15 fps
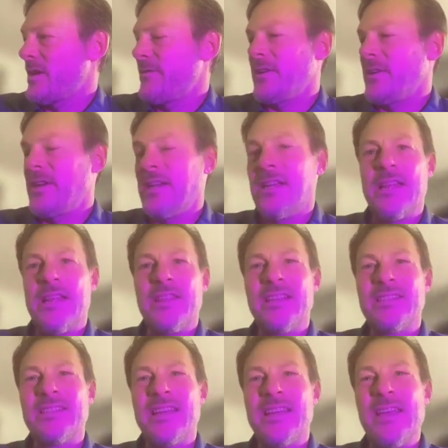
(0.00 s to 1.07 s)
I forget. I
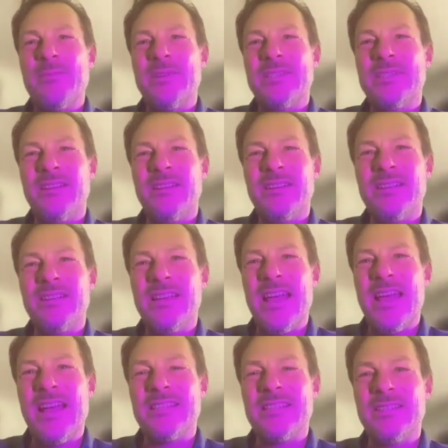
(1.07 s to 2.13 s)
think it's ibotonic
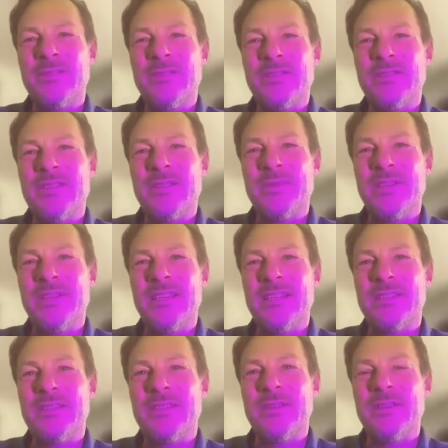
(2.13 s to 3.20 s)
acid or something
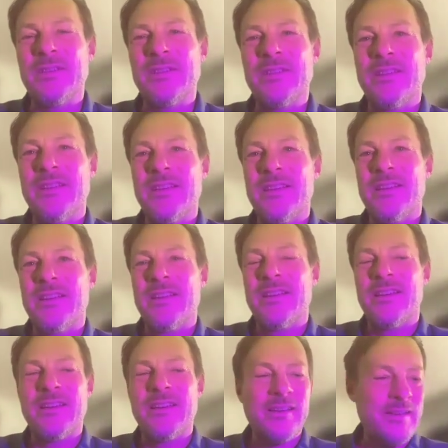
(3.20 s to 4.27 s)
into
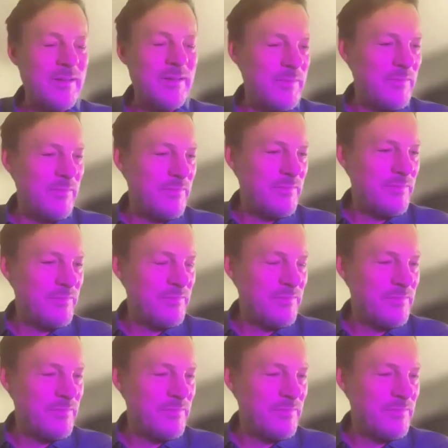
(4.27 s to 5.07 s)
one